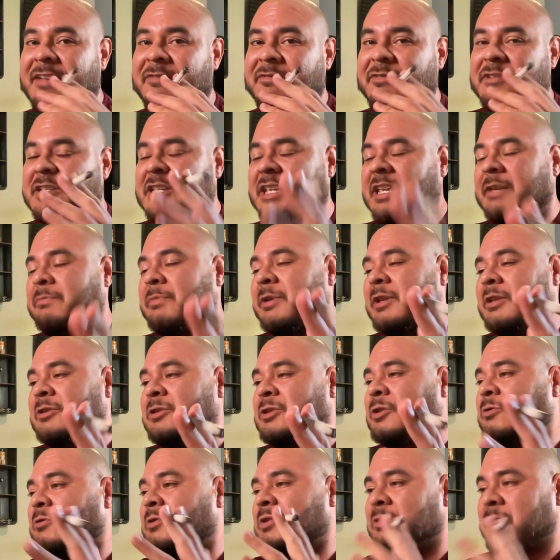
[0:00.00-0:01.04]
deep into
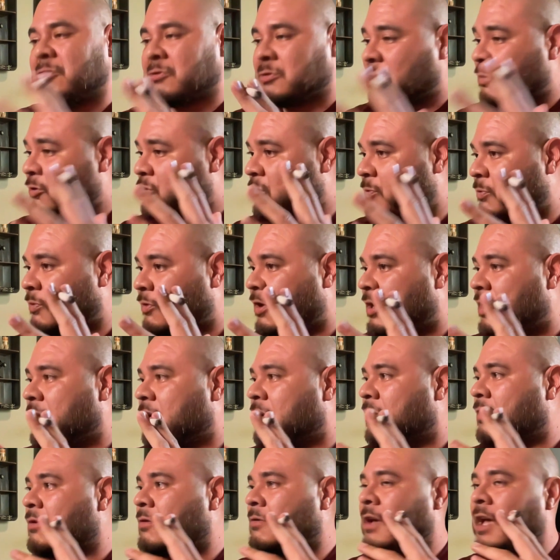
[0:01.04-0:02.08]
Xeritol
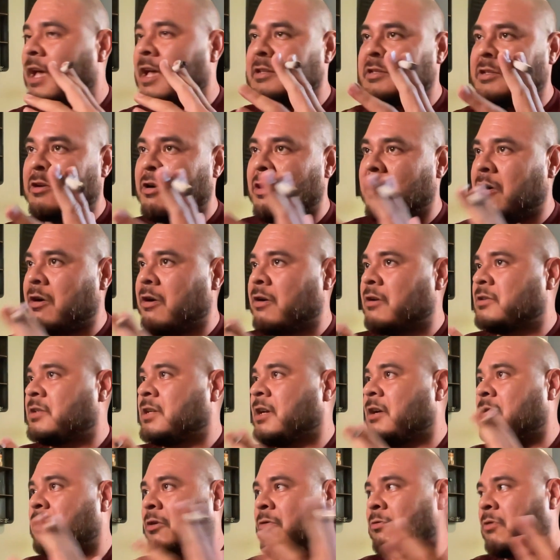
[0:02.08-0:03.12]
2.0, Azagard,
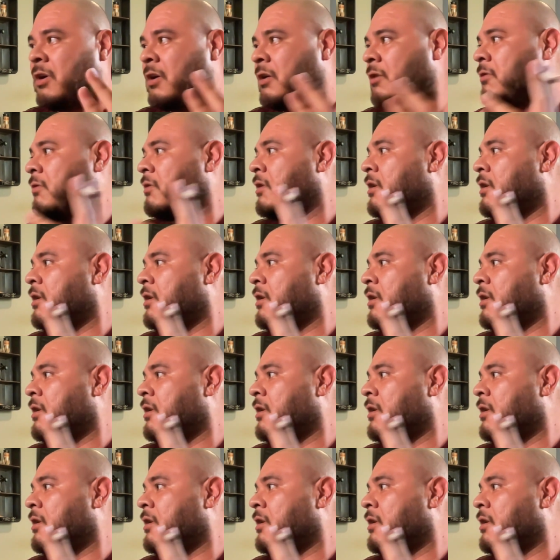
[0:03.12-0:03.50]
TerraGrow,